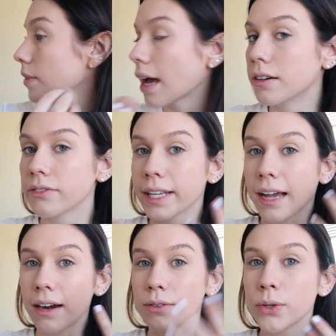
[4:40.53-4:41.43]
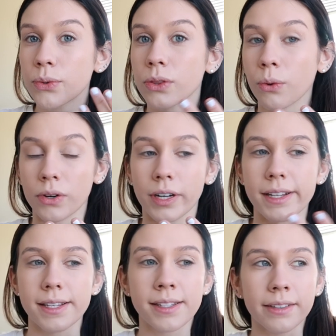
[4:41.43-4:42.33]
I don't know what the order
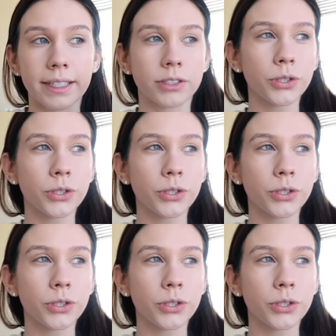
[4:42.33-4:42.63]
is. Is it like,